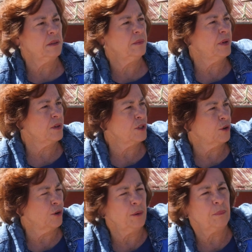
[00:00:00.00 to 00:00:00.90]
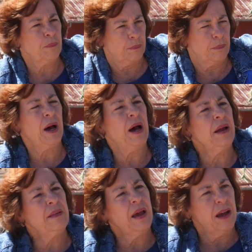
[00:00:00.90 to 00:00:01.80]
there's a group
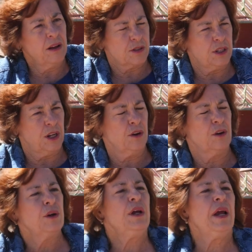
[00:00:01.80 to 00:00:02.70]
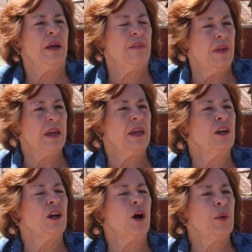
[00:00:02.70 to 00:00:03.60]
behind the house there, and they can
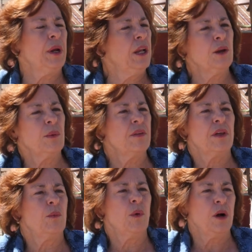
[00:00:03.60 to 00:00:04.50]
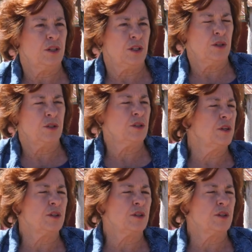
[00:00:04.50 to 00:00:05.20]
go anywhere they want to. So